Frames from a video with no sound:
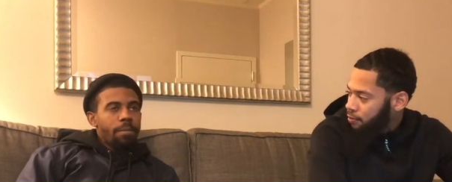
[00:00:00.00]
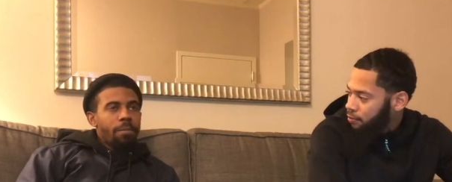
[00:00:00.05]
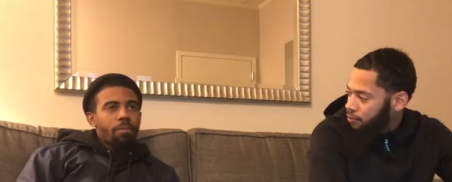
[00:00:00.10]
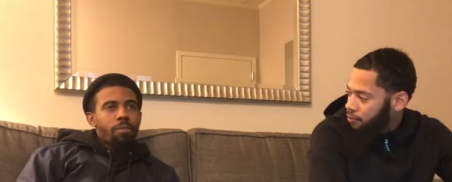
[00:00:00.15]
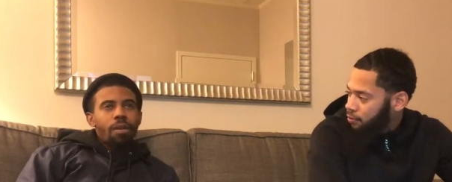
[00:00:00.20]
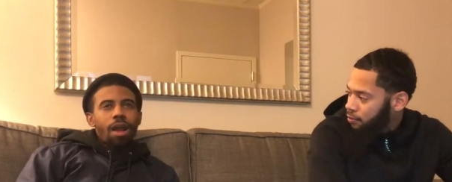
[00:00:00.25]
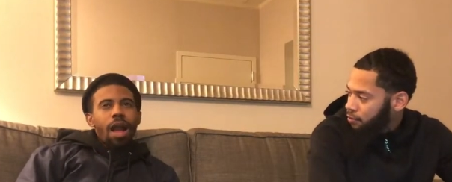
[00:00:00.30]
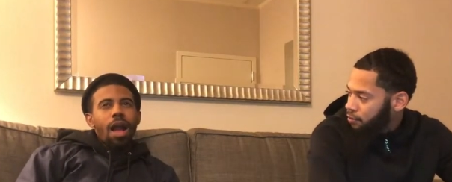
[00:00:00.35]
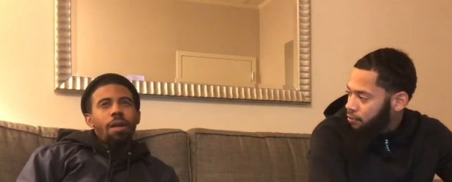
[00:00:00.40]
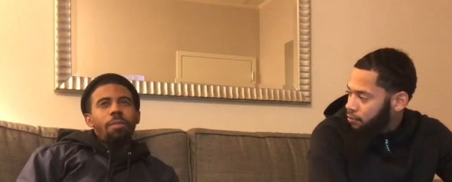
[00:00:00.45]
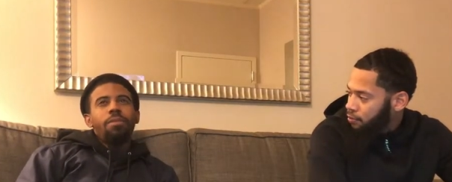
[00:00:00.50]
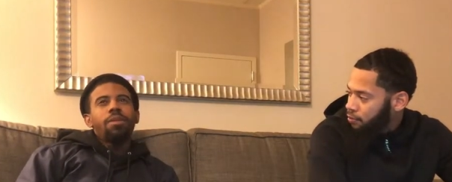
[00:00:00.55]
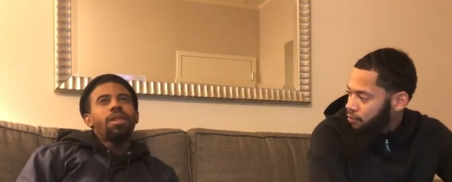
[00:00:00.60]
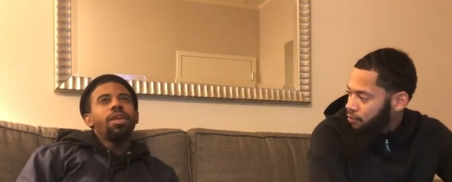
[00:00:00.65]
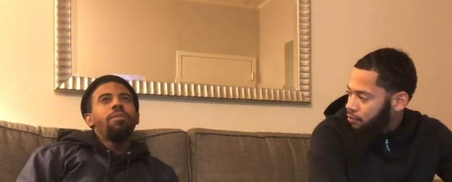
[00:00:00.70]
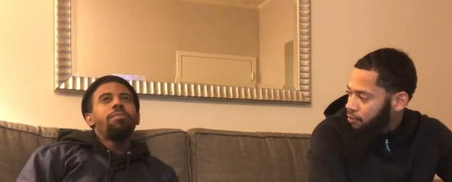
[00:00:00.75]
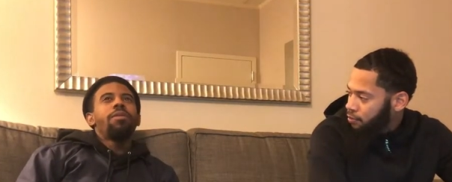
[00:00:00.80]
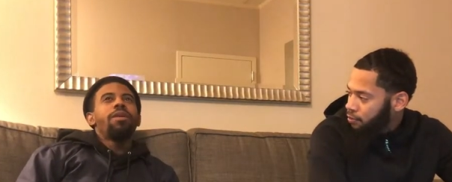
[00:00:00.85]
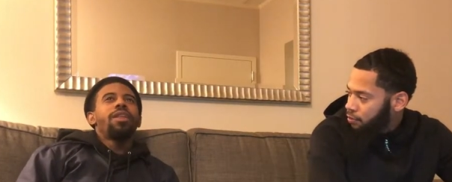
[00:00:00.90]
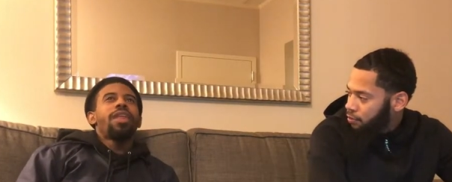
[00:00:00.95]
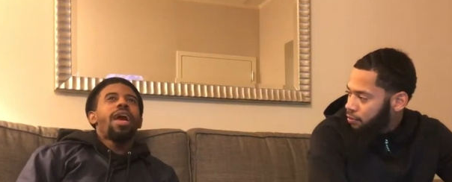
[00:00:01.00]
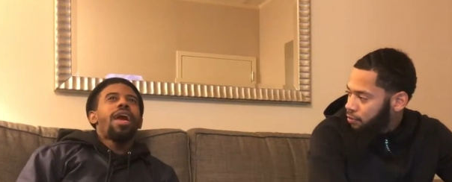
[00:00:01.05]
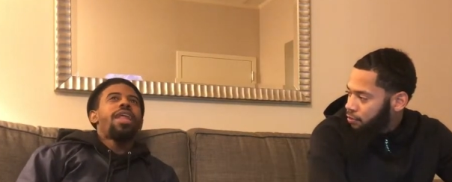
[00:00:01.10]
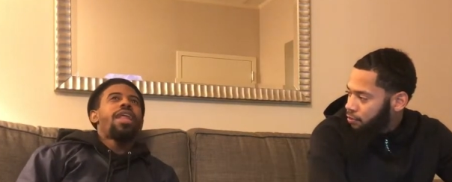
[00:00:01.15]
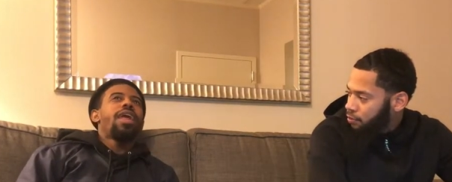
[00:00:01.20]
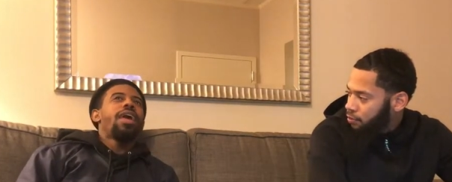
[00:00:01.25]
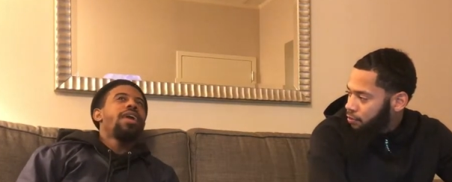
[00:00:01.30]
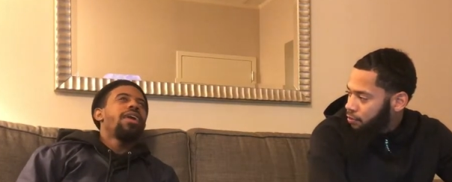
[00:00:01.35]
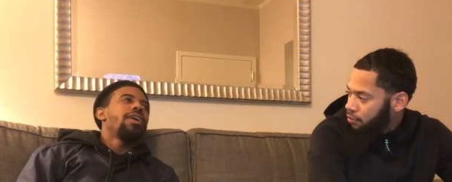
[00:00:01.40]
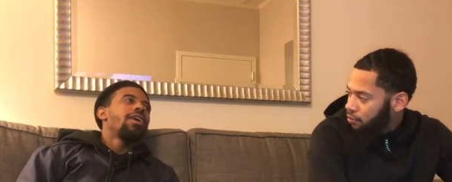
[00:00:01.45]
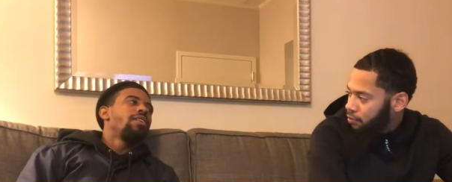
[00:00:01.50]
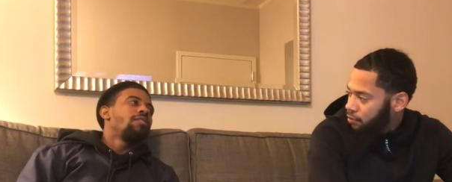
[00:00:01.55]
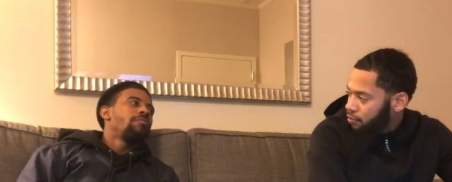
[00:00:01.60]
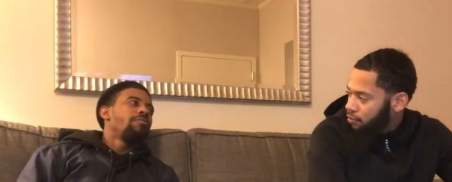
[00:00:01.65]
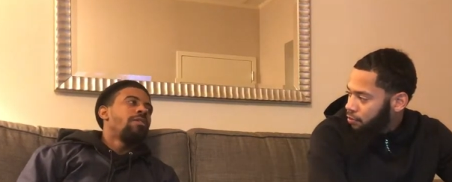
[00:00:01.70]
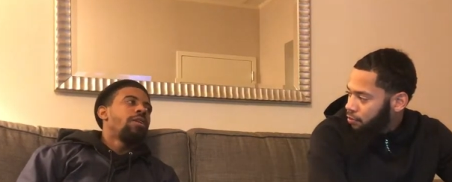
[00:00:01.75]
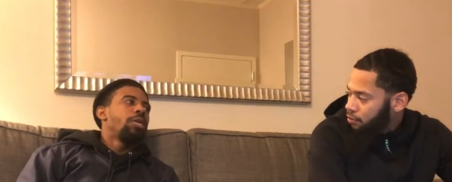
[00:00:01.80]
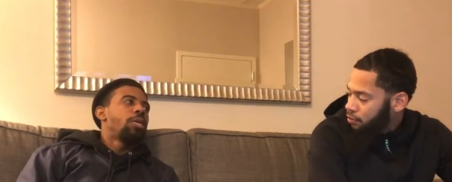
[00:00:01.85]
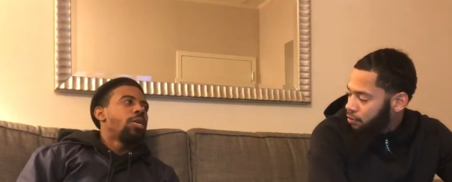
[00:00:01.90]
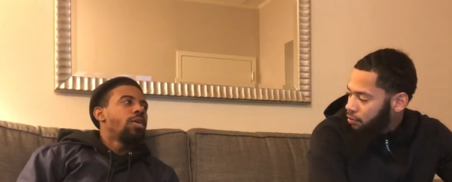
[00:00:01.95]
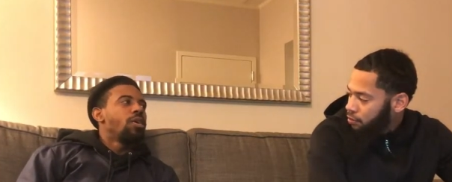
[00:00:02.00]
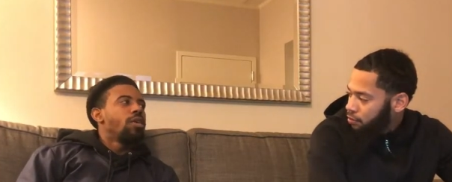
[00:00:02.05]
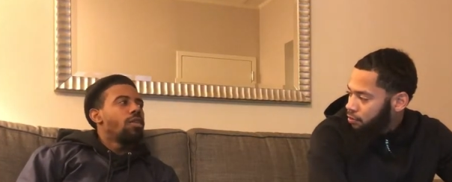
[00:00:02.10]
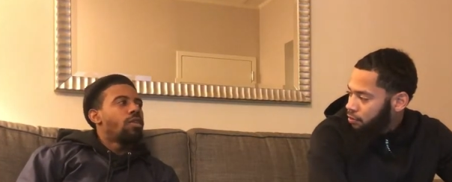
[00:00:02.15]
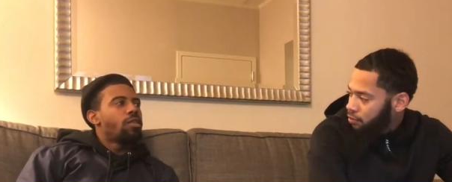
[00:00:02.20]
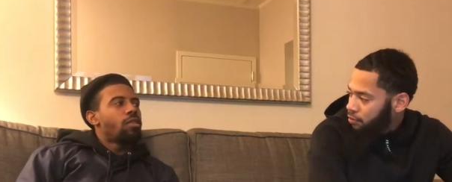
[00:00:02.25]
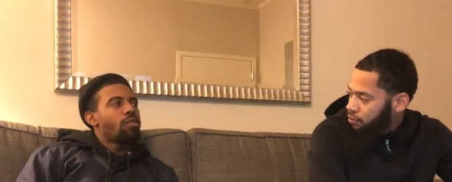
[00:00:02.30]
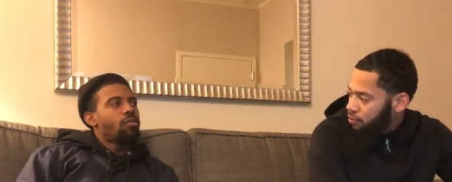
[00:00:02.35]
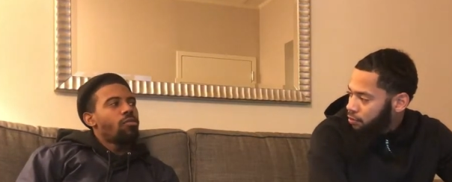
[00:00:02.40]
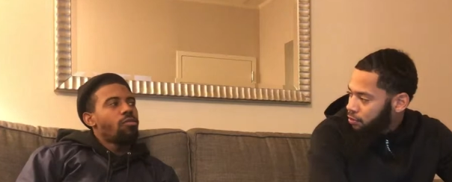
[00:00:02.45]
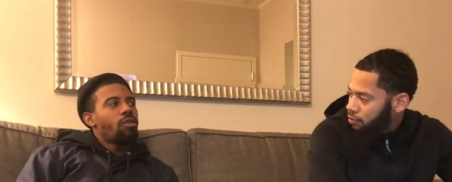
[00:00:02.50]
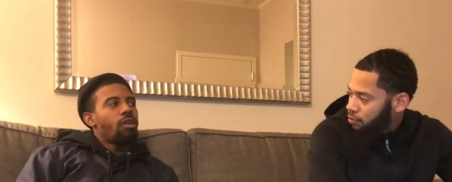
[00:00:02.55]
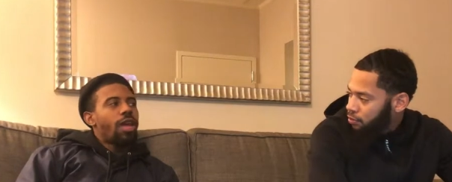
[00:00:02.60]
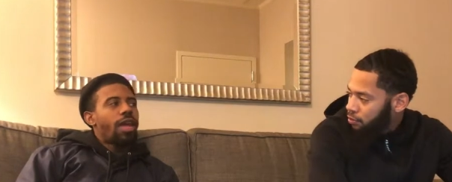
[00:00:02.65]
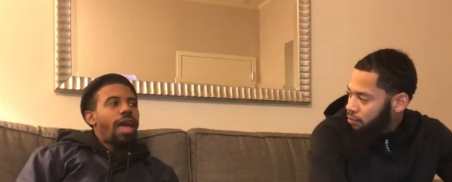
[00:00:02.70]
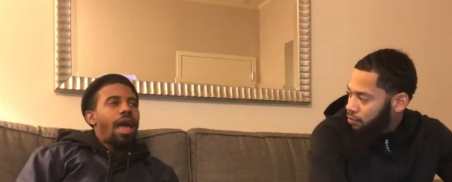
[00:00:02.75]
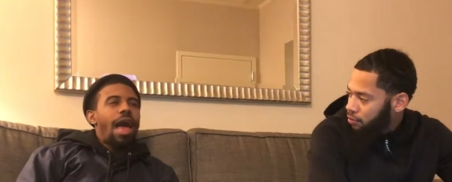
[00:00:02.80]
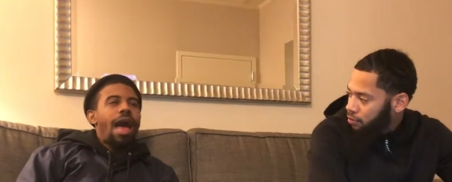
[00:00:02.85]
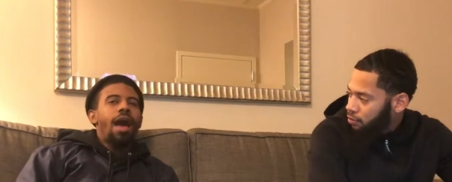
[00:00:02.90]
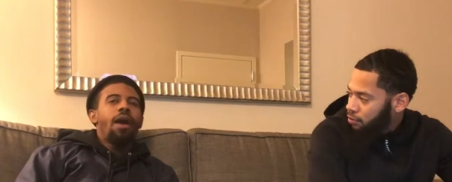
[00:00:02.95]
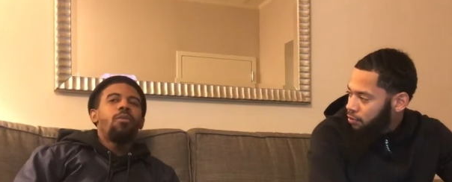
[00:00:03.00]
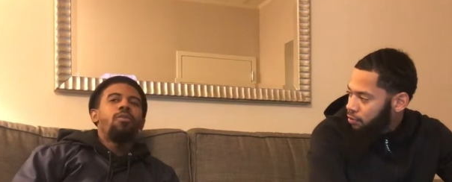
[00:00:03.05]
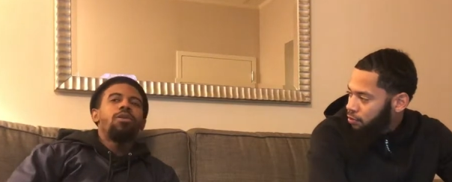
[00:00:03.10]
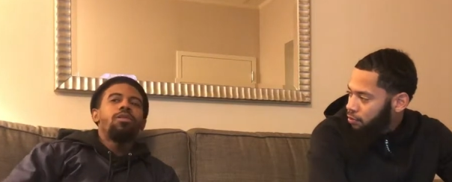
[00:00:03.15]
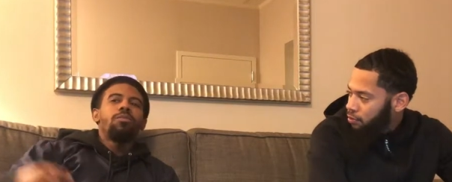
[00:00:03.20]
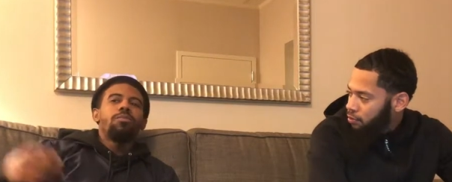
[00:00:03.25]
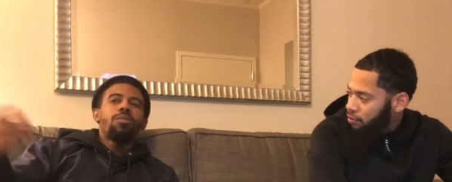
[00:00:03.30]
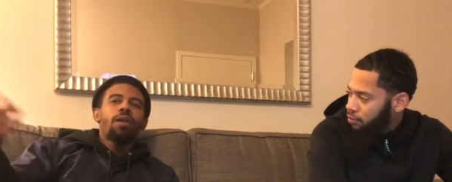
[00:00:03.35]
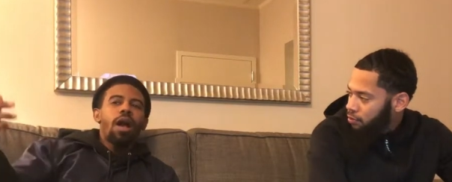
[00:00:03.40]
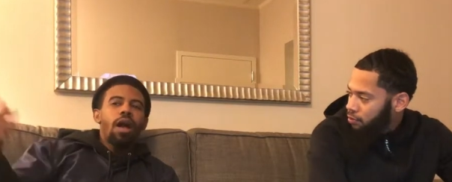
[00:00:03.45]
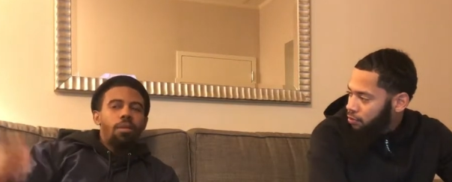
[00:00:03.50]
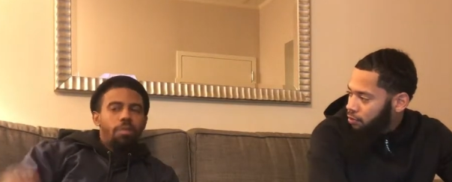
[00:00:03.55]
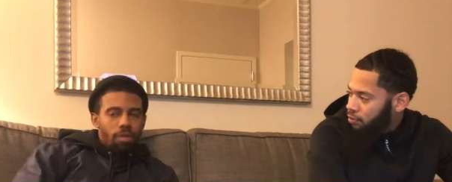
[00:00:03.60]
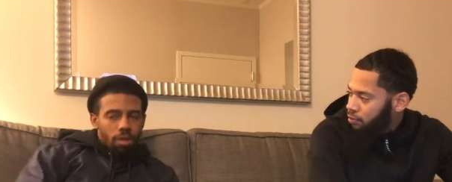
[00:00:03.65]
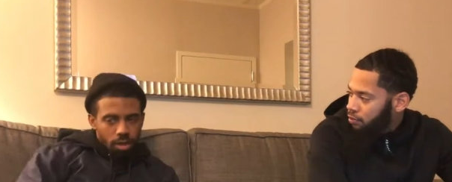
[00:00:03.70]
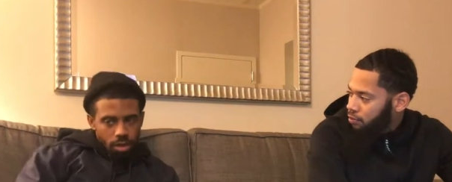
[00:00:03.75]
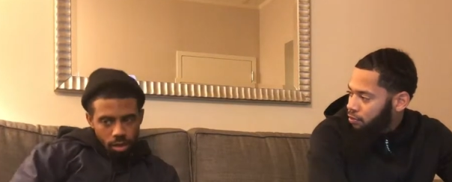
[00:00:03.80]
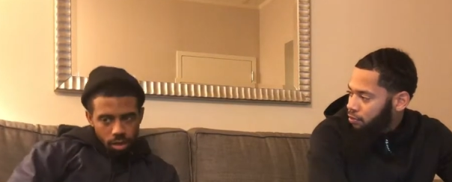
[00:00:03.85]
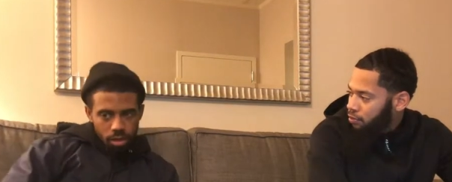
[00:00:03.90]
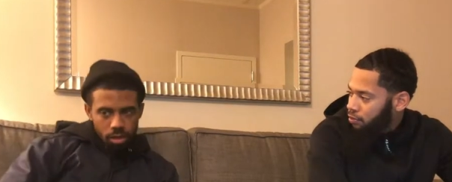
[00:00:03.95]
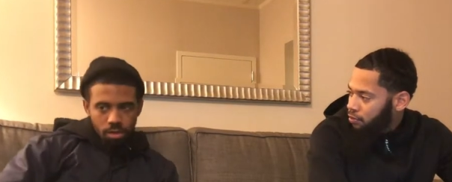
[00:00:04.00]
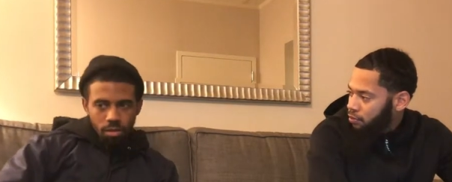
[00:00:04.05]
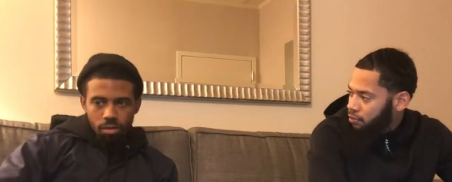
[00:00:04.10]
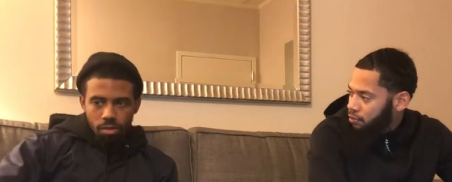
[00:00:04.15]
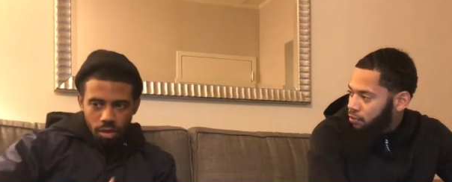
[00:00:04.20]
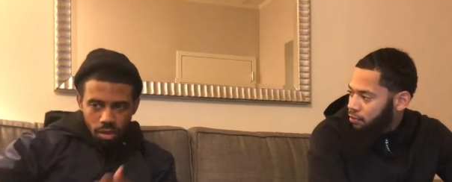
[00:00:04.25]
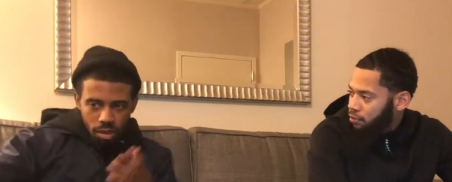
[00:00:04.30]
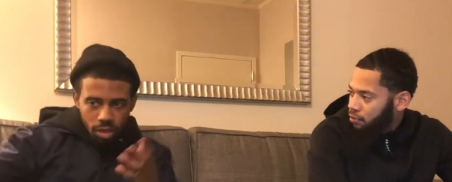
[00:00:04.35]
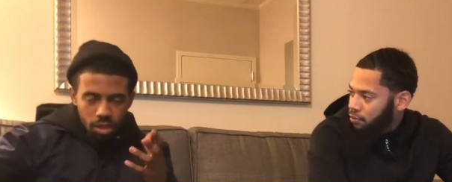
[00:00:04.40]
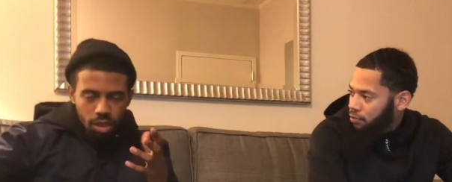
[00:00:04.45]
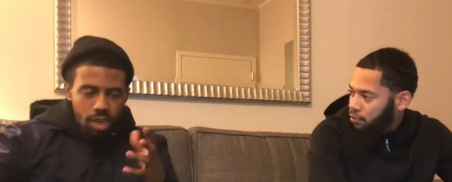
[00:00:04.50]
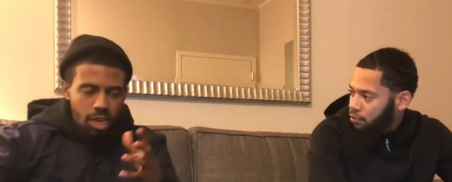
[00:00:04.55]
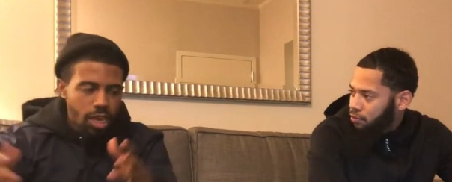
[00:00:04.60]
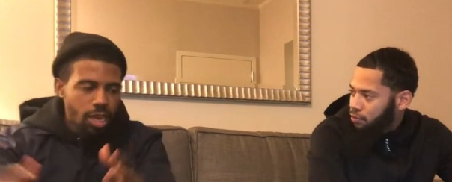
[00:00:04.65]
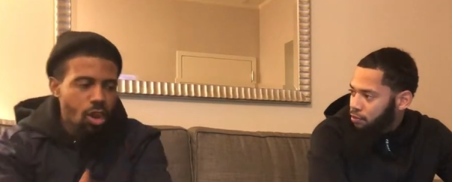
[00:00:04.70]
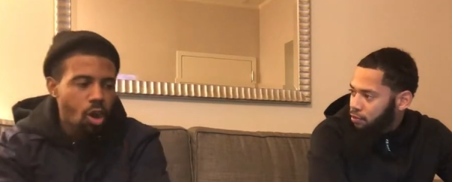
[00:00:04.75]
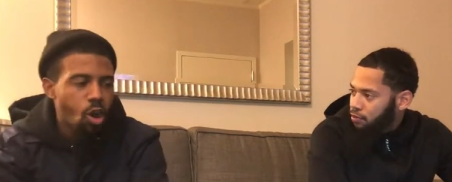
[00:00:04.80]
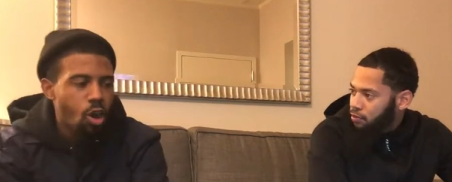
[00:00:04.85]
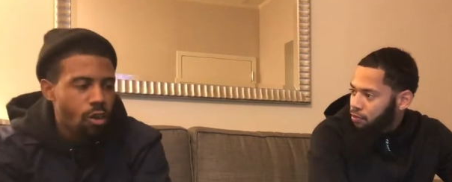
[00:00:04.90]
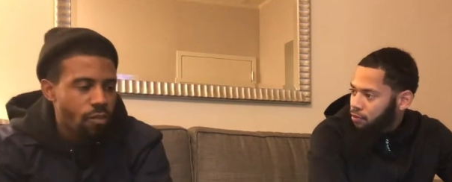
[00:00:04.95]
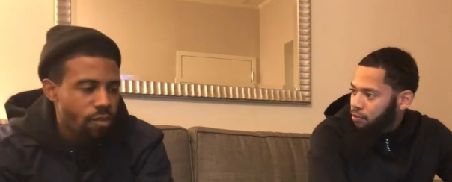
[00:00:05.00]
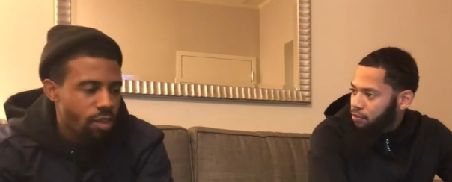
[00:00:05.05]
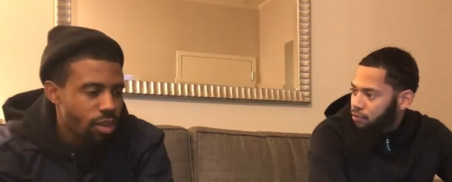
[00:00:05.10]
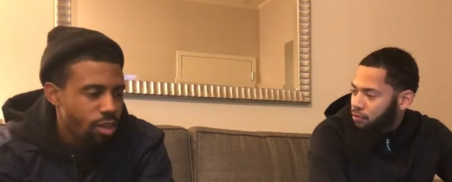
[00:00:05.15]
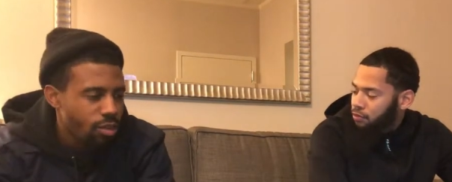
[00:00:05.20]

Speaker 1: Probably, but not like as much as, you know, like I would probably see it often.